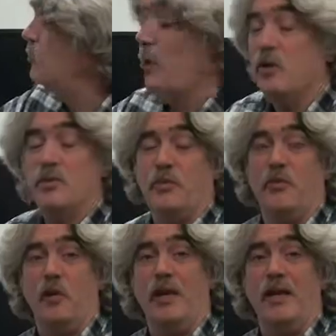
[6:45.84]
blows
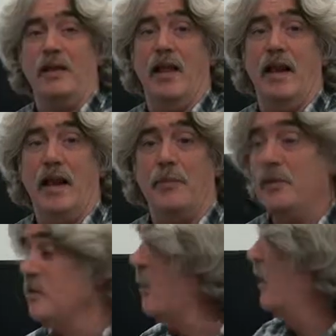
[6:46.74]
before any of that
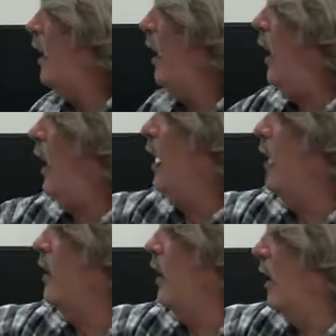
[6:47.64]
happens,
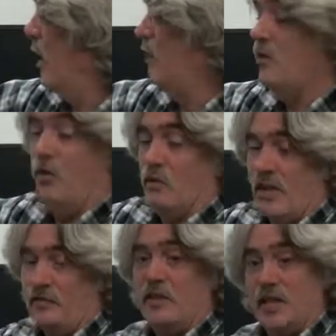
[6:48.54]
and you only
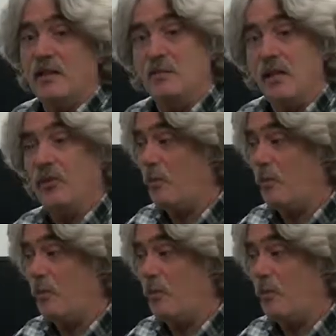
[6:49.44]
have to take the meter